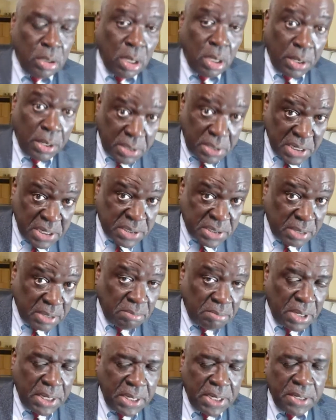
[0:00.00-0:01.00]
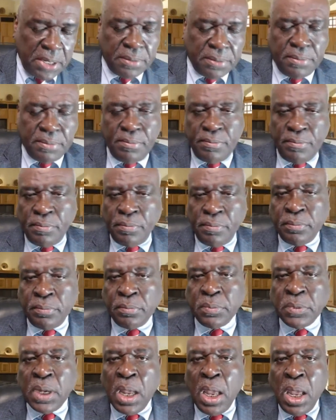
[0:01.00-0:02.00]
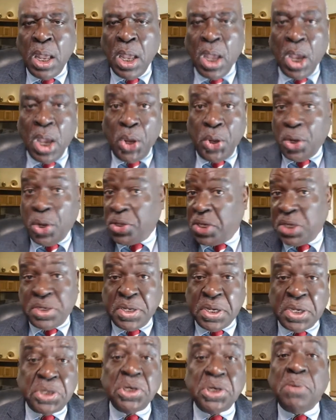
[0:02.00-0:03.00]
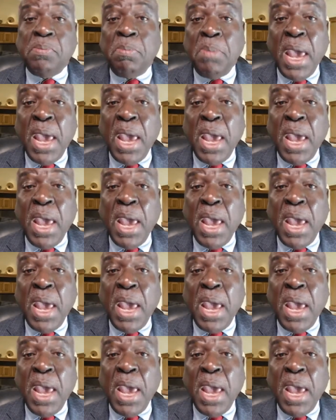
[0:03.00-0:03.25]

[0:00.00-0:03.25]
a decent money. Your decision